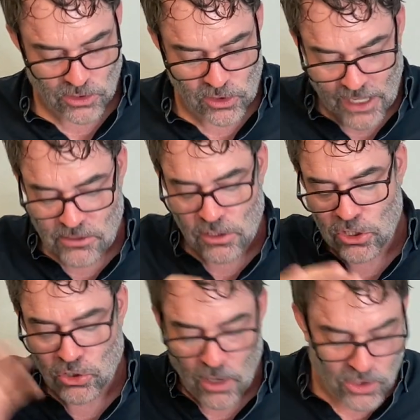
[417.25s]
So that's the
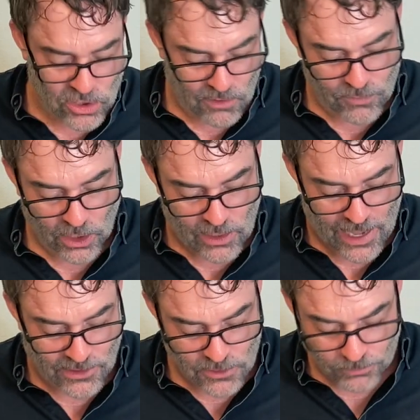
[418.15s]
structure of the
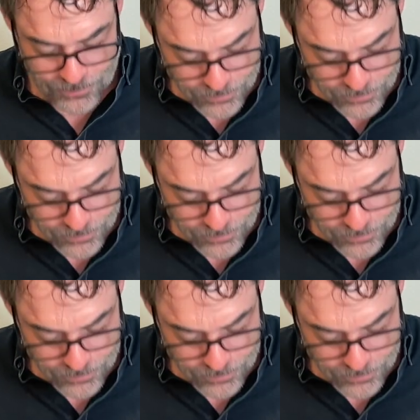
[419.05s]
class.